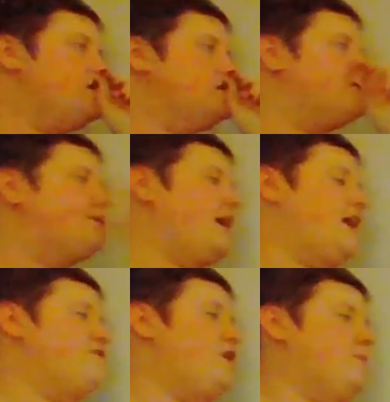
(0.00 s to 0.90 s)
So we
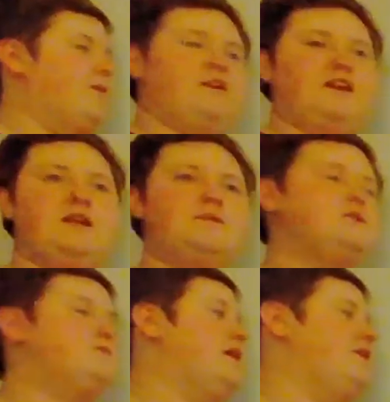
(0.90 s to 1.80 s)
have our barn
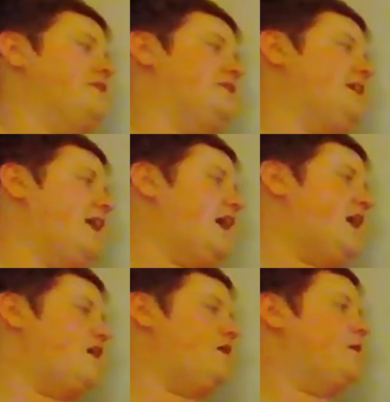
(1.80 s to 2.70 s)
animals, we have our
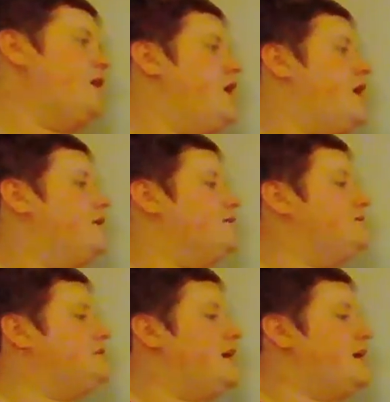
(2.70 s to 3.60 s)
cow, our
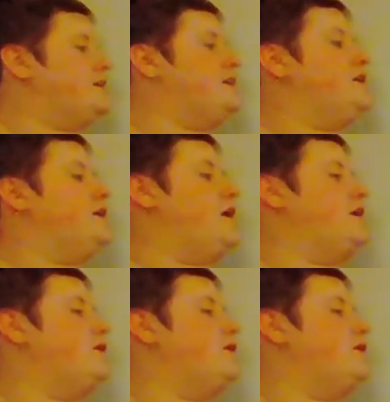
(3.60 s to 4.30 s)
duck, our